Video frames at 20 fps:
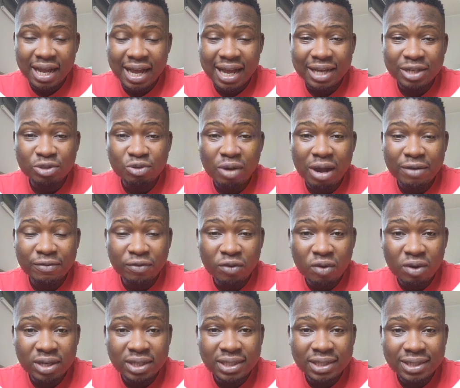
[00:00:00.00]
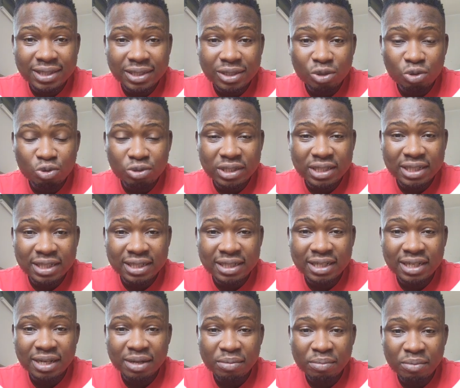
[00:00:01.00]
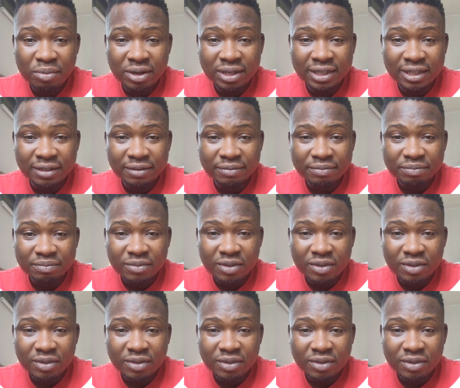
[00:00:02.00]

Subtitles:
and you avoid losing money.